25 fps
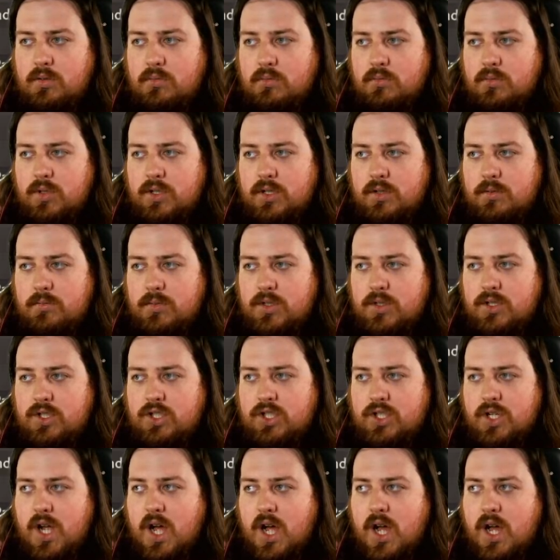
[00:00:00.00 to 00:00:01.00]
Bring them a
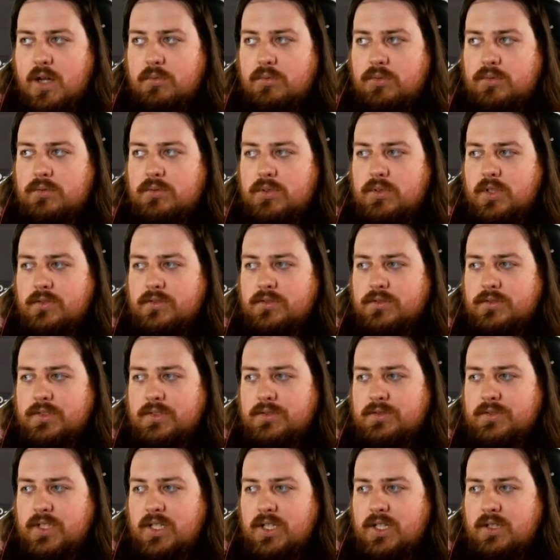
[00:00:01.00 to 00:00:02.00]
Chop, level
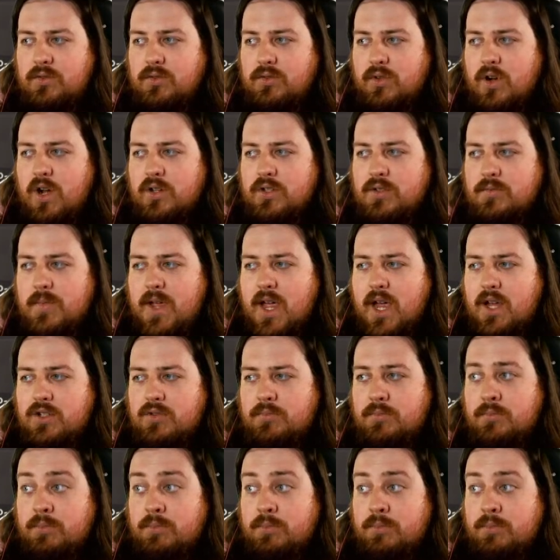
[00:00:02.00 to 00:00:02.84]
15, Rock Smash,